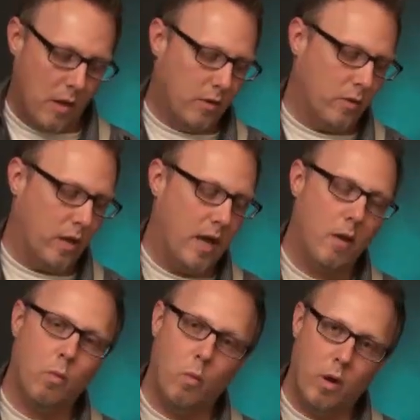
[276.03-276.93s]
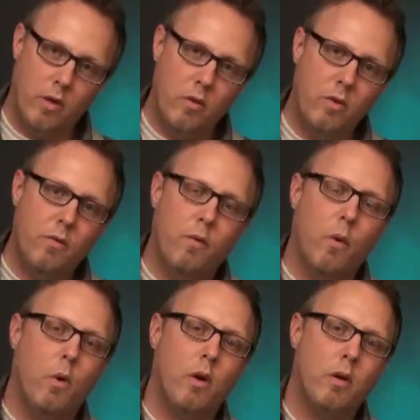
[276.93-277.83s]
So again, 1, 2,
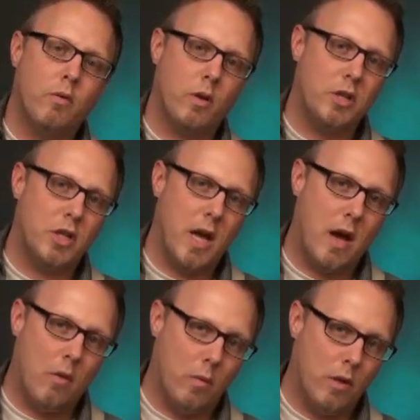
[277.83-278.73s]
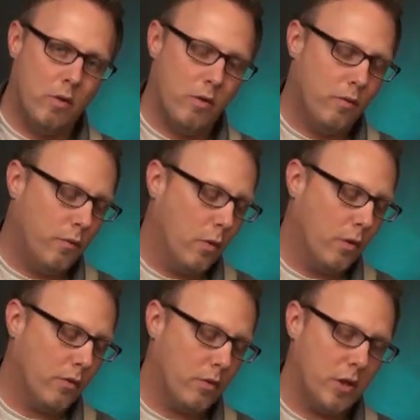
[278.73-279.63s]
4, stretched out. 1, 2,
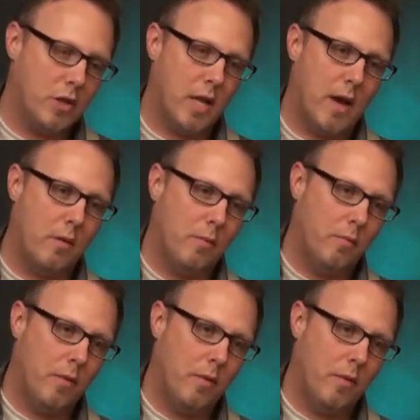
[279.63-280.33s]
4, stretched out.